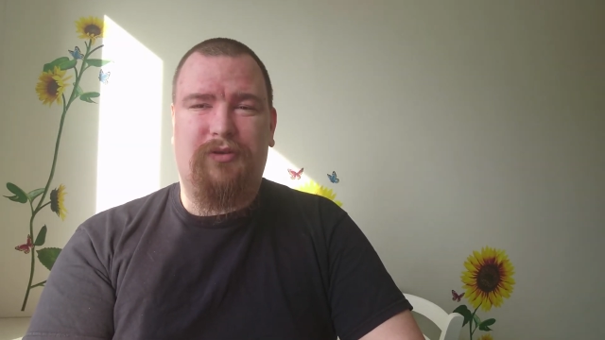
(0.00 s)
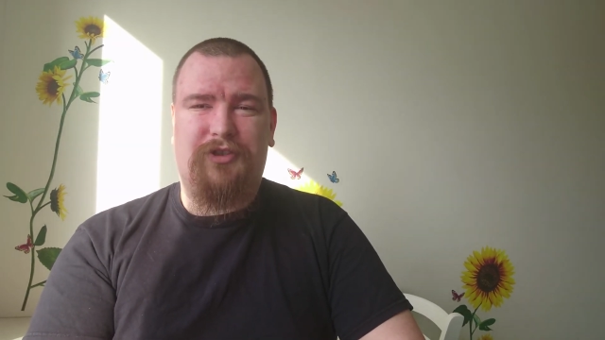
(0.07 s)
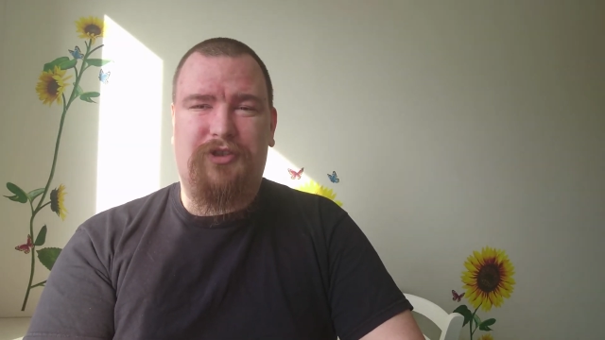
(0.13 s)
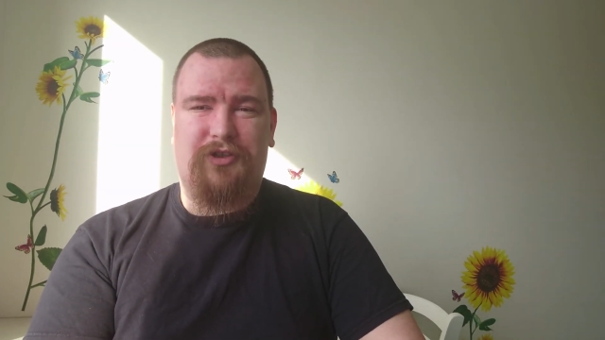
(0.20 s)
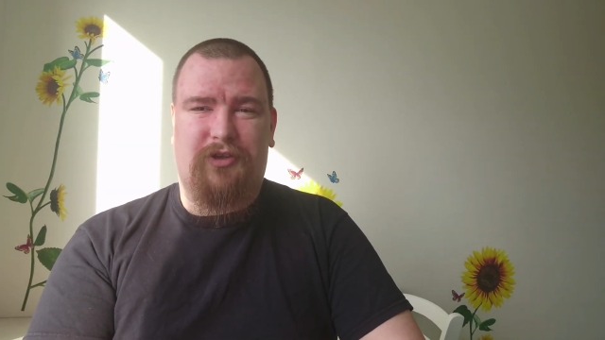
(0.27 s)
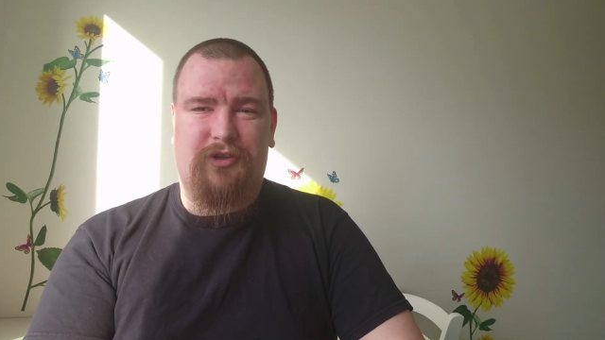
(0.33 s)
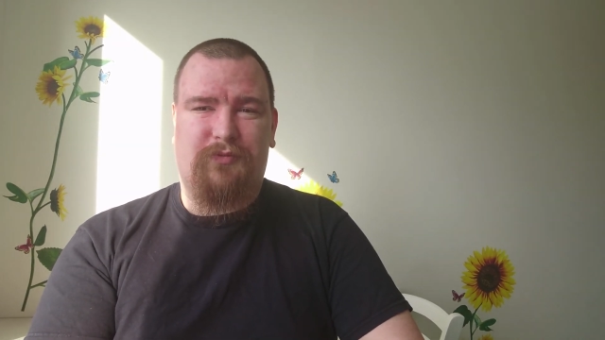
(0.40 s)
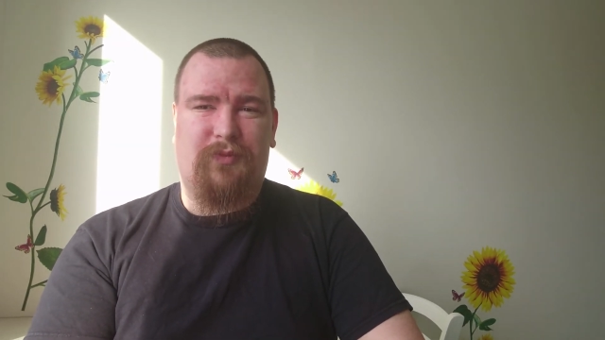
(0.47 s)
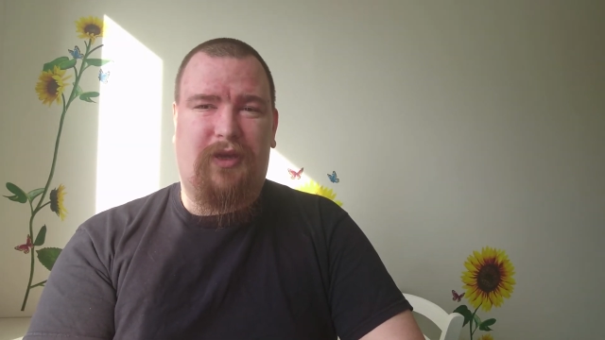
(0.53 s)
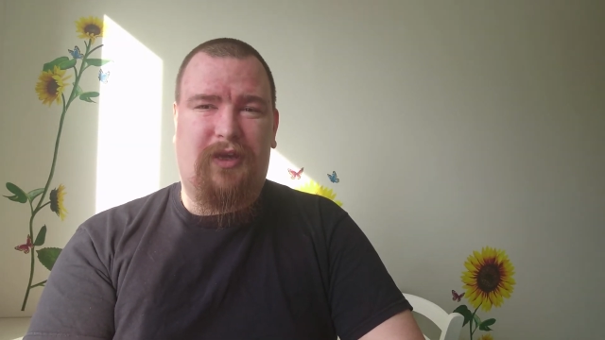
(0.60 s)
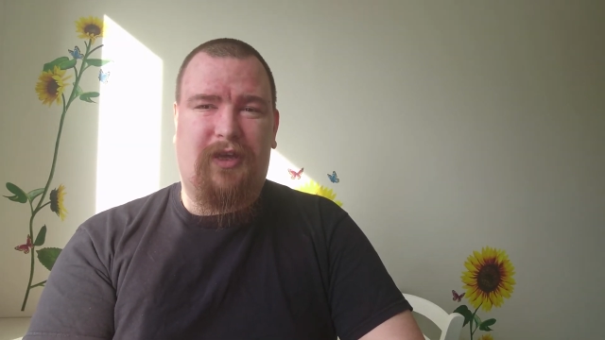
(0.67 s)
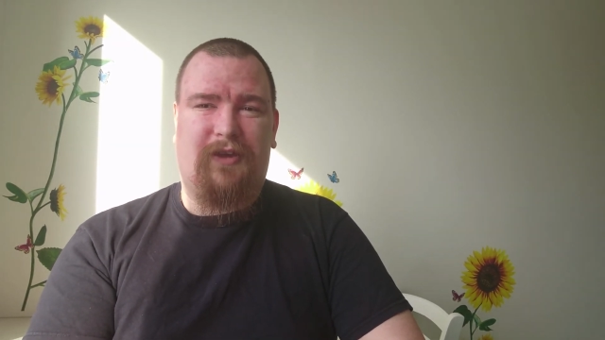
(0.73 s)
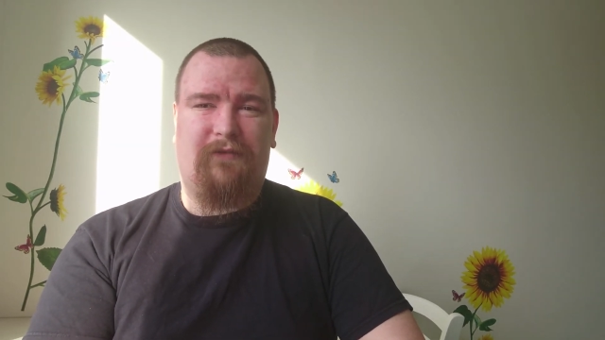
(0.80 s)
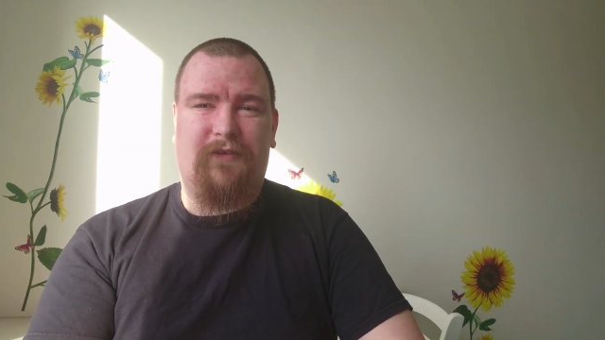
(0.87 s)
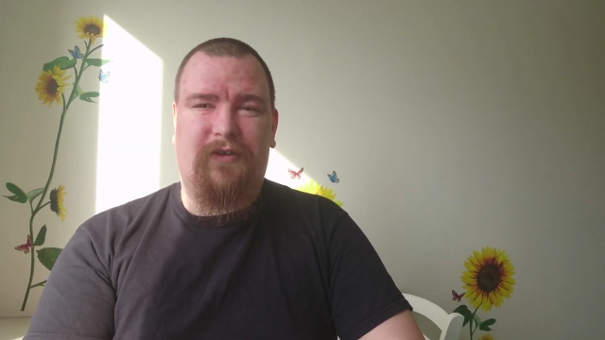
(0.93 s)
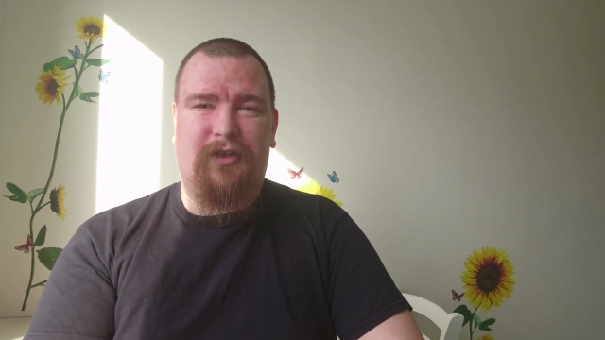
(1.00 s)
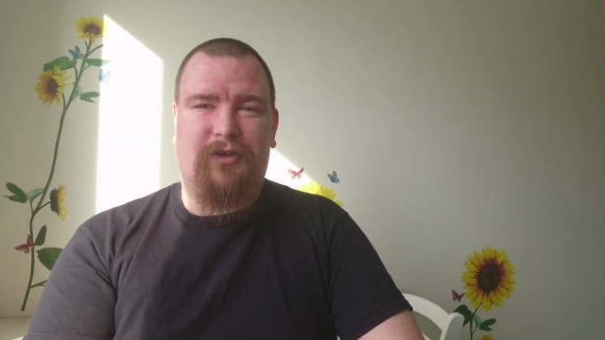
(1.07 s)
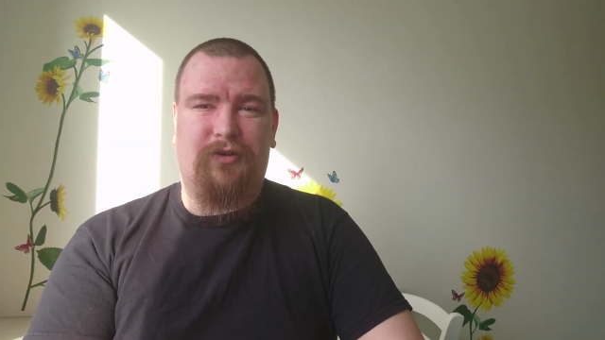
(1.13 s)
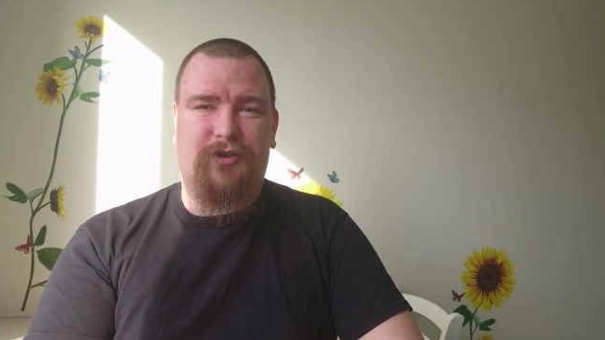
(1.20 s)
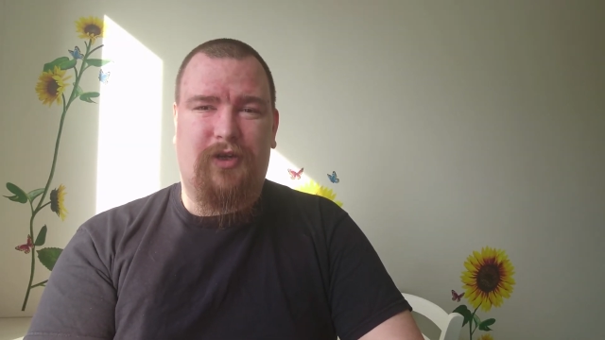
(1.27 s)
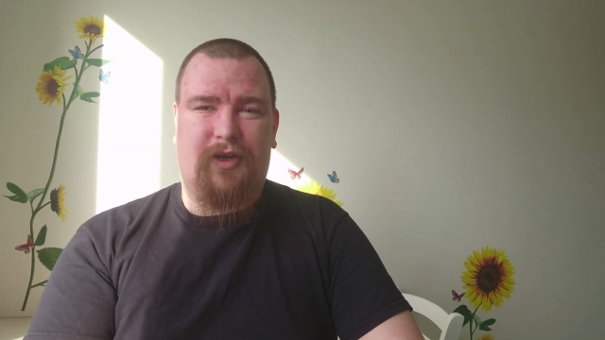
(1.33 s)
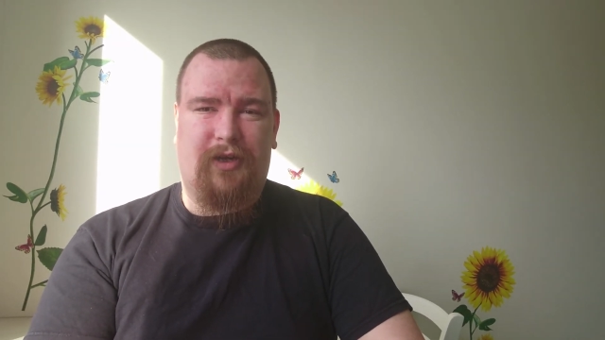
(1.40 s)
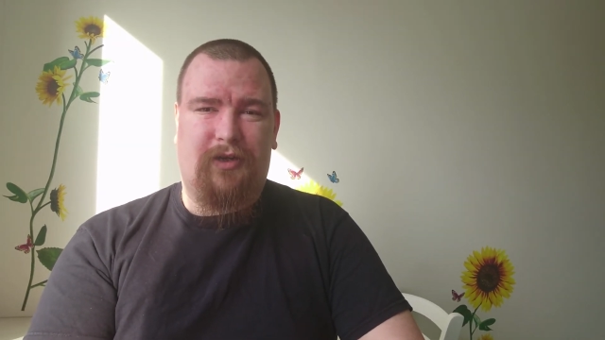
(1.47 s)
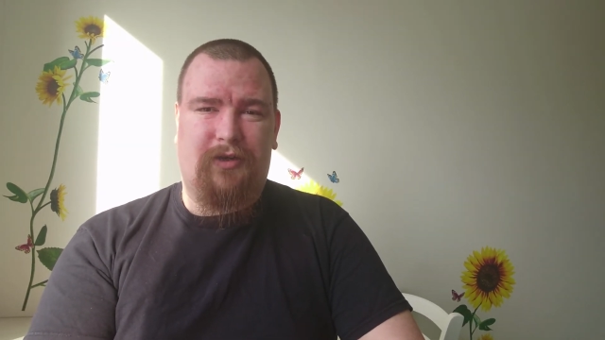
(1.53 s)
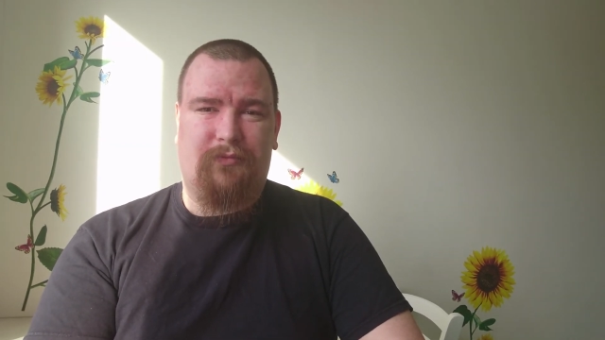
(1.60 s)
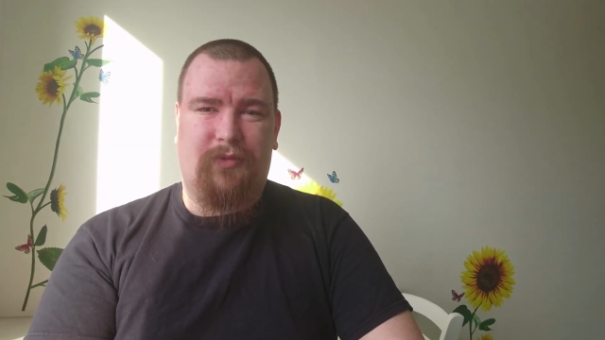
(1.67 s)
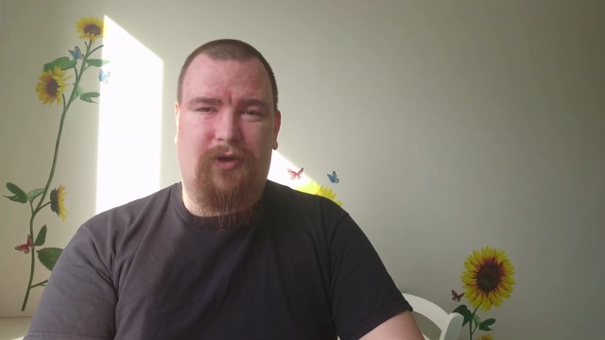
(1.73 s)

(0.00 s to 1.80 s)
start making videos again.